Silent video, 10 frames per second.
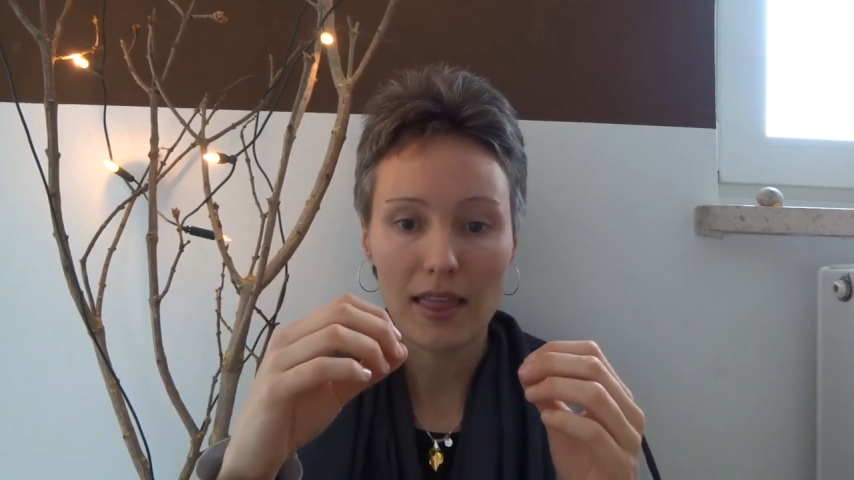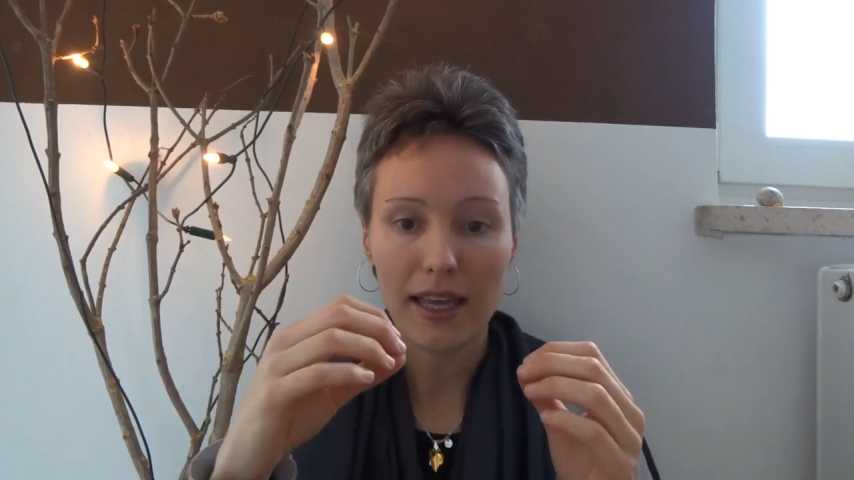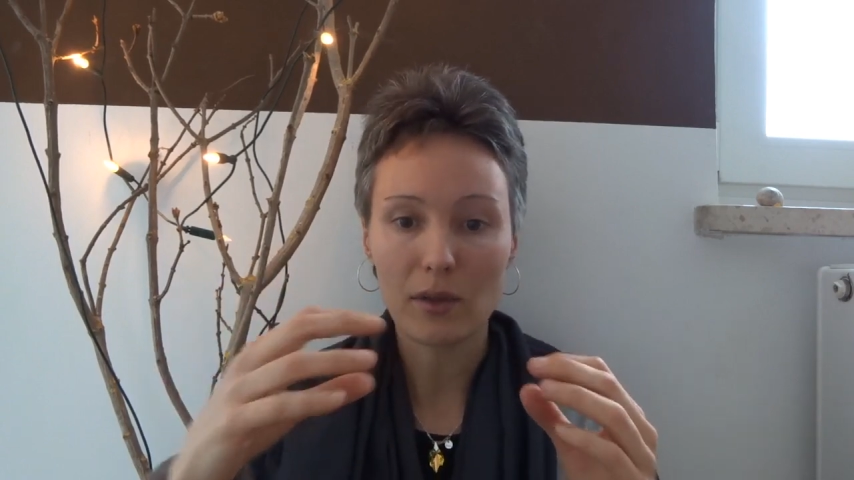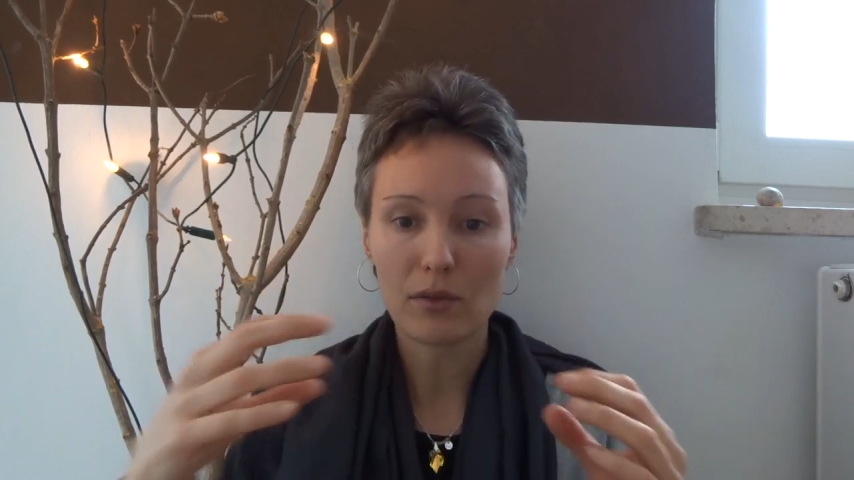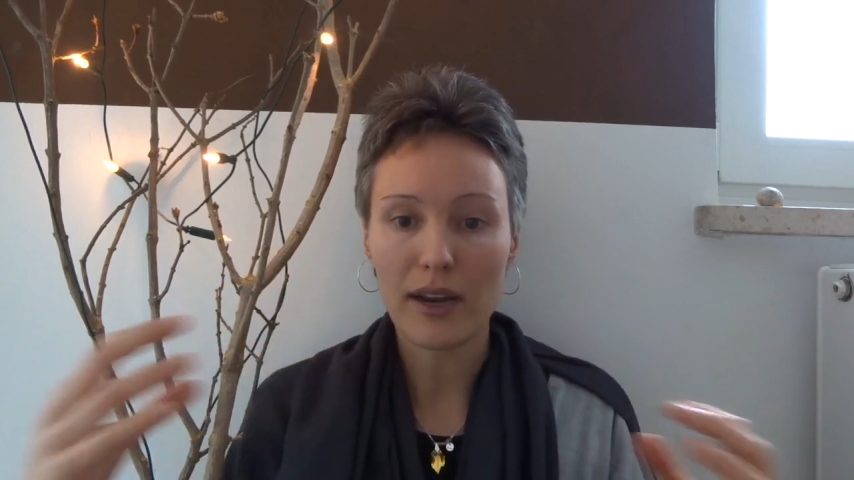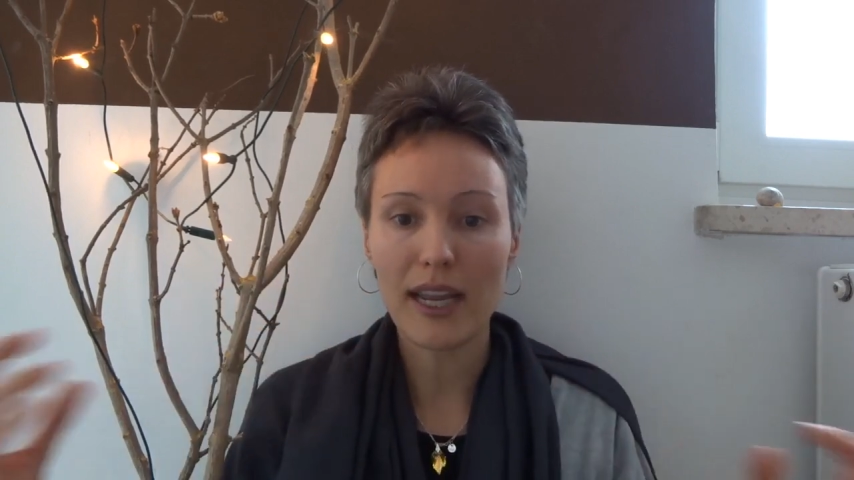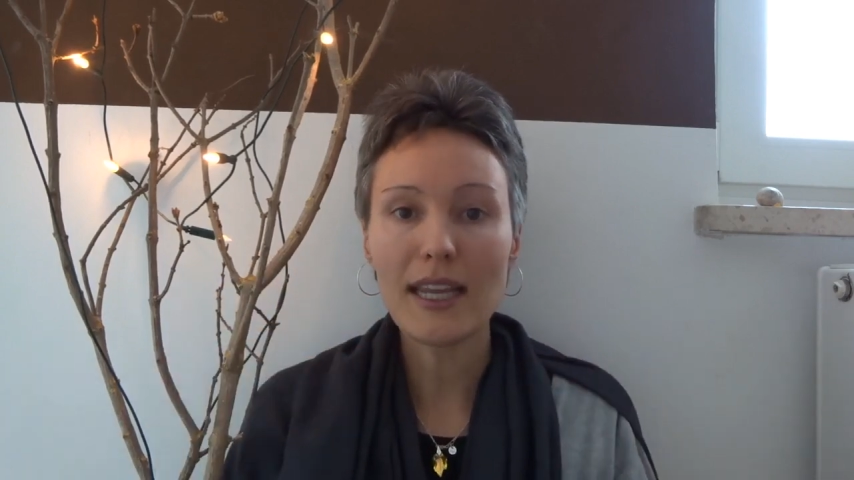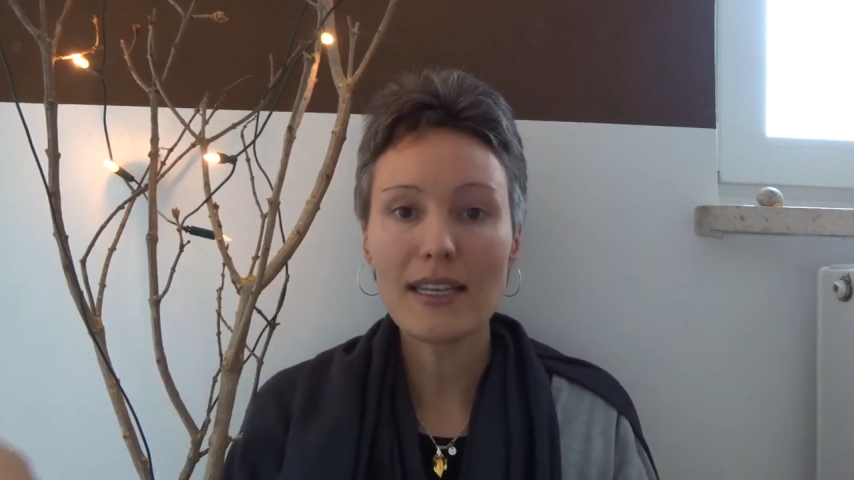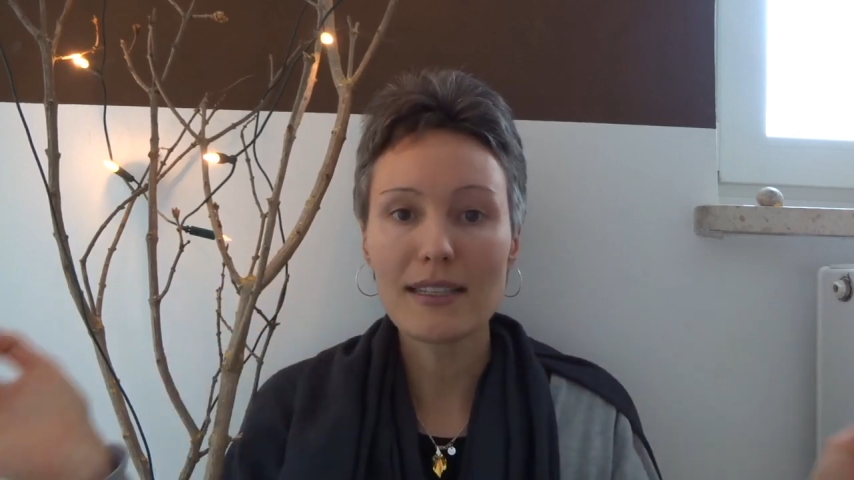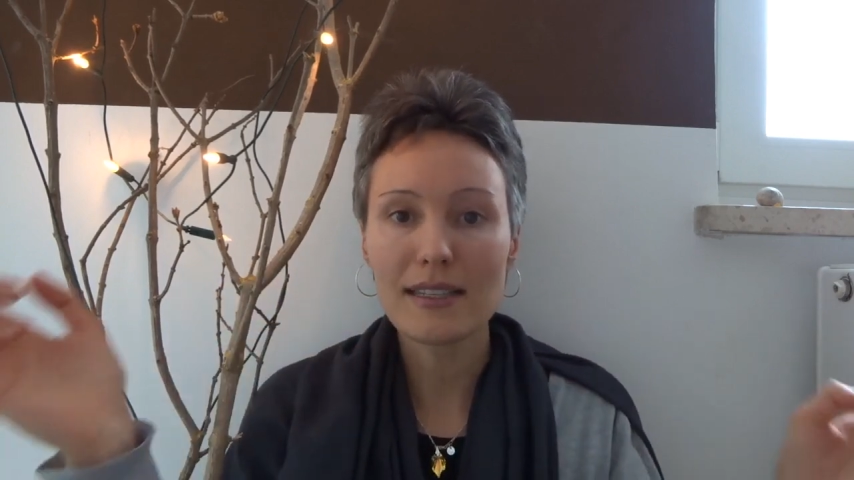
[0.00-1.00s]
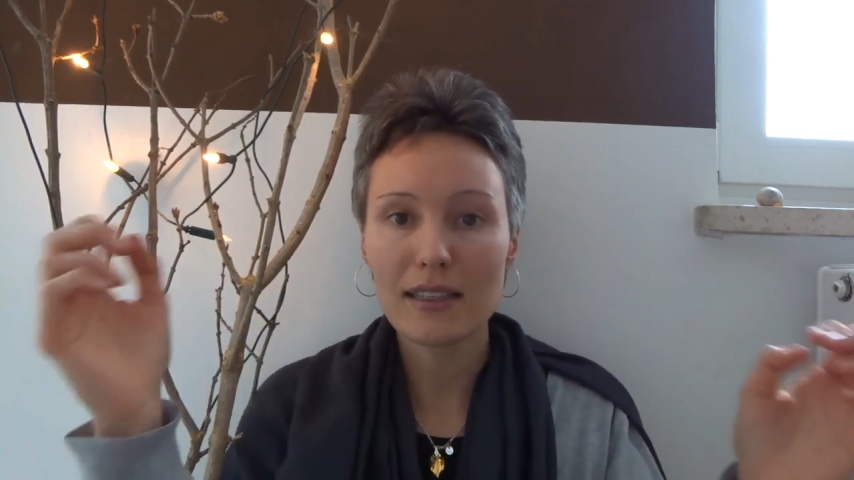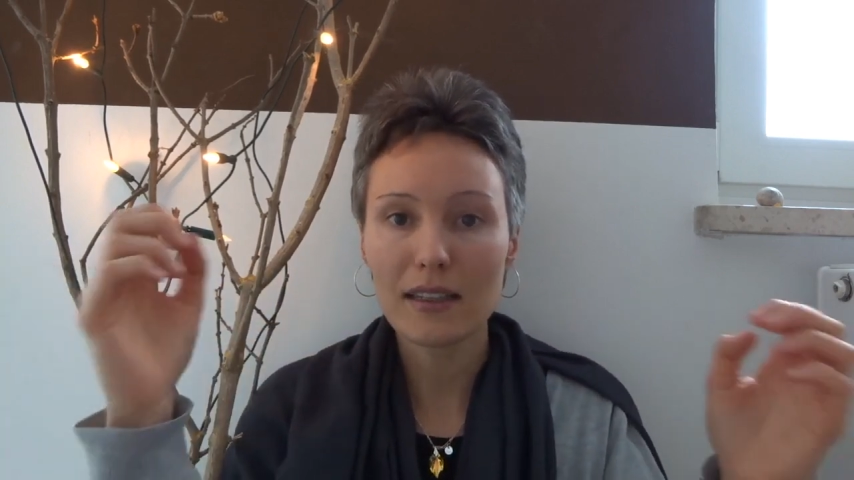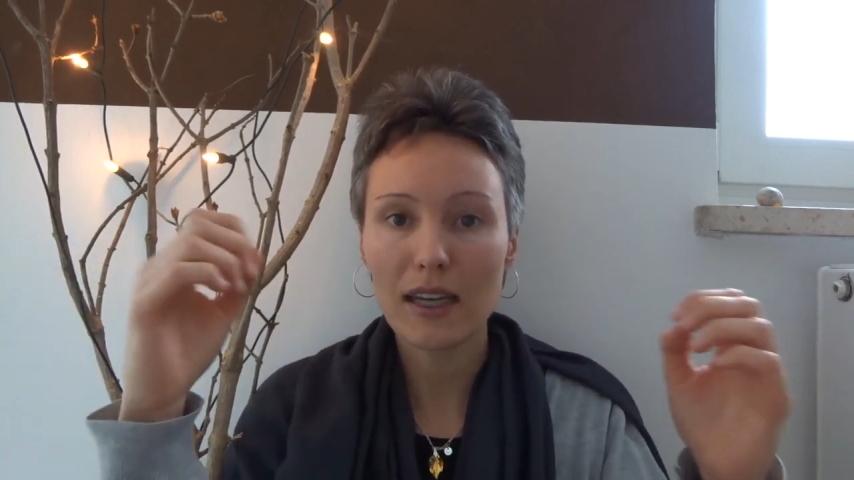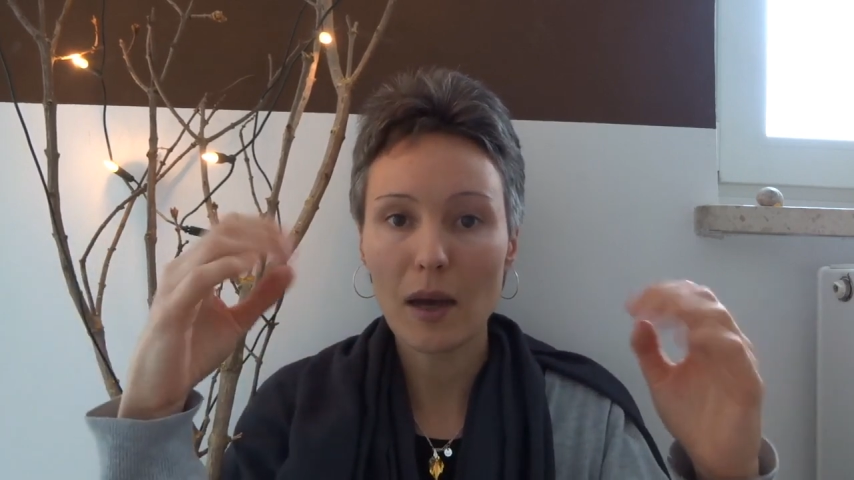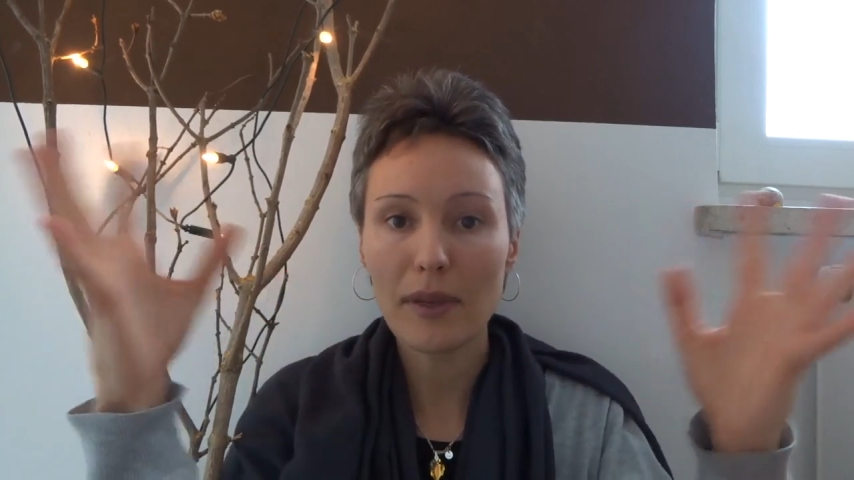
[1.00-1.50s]
like rays
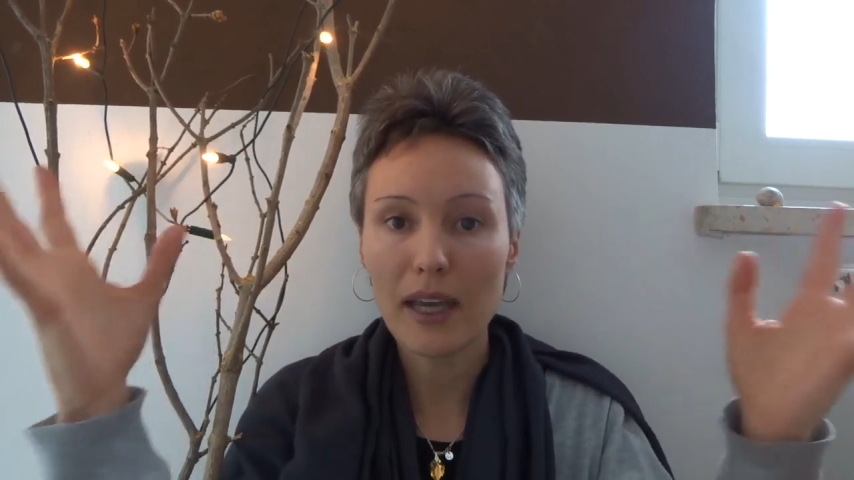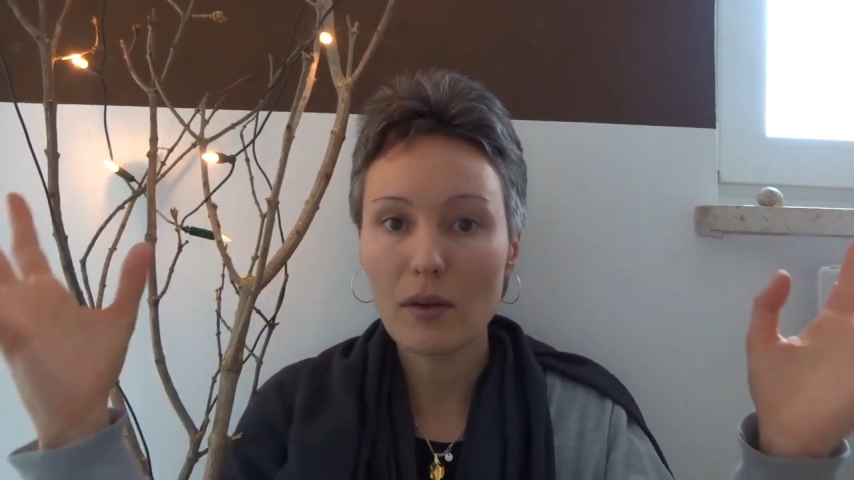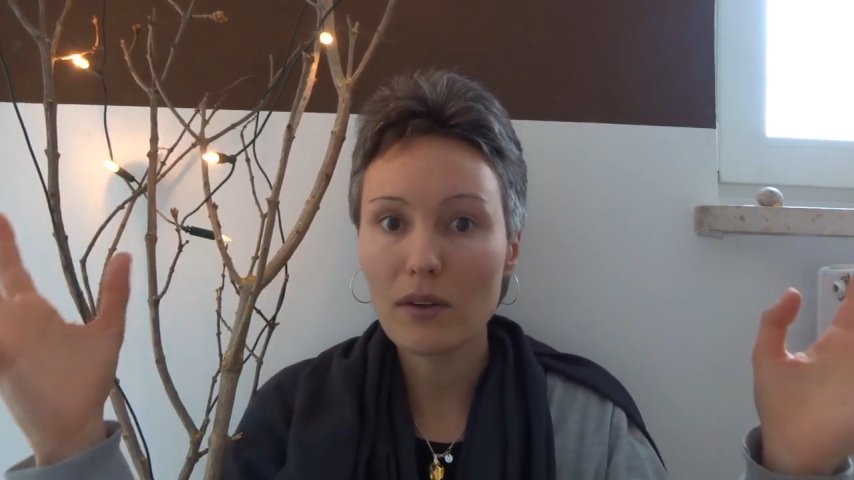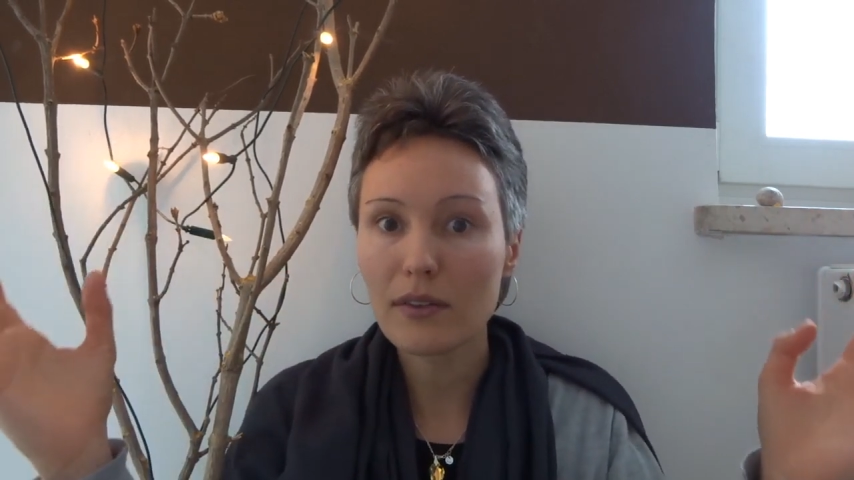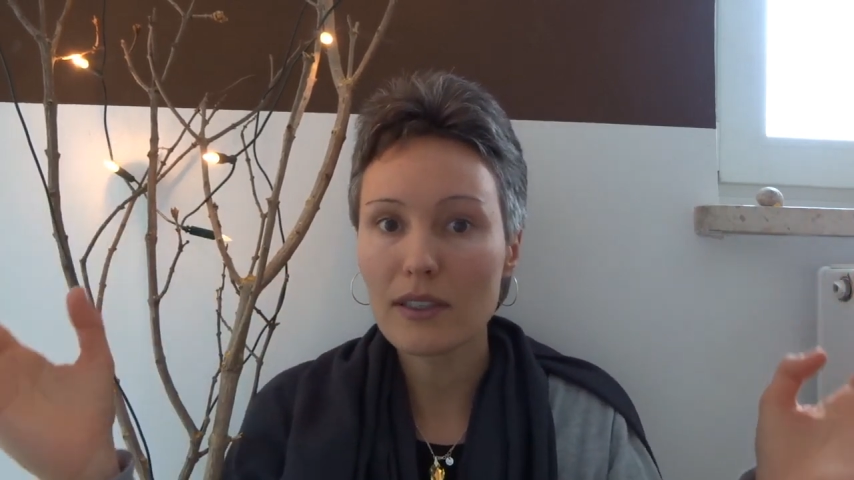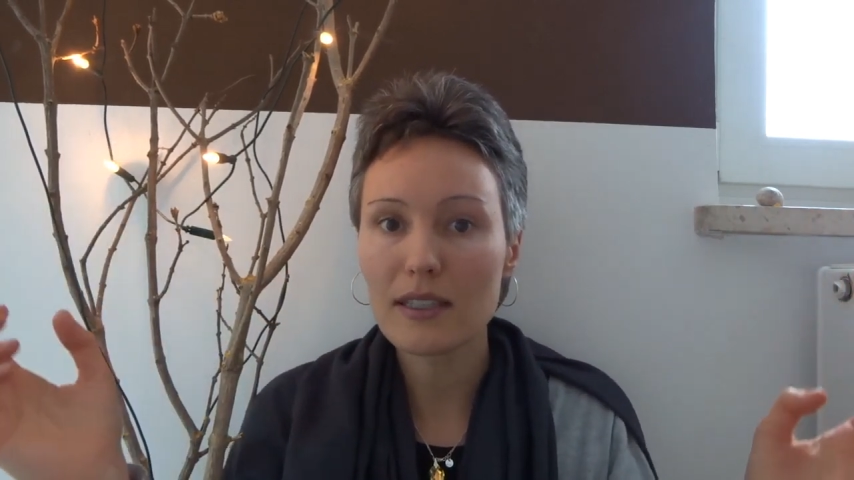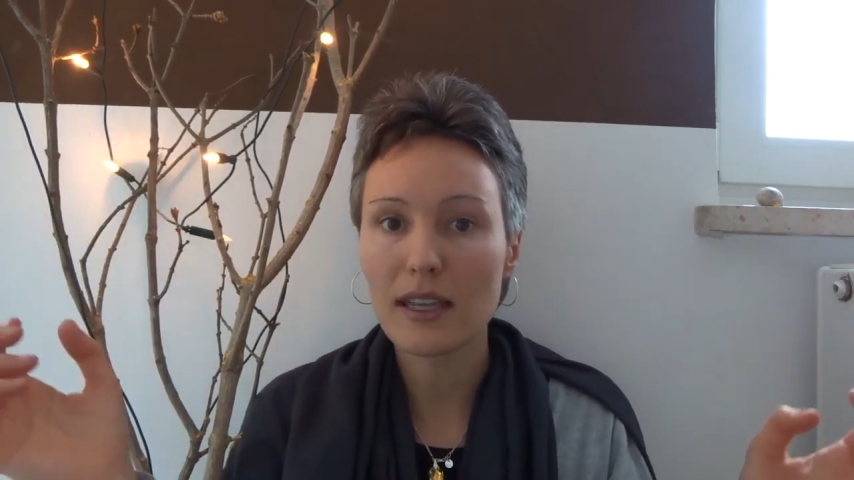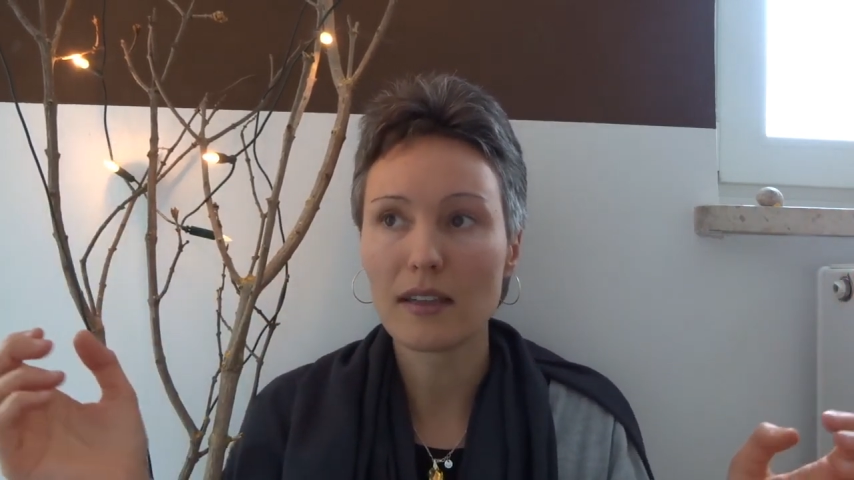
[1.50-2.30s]
coming out of it,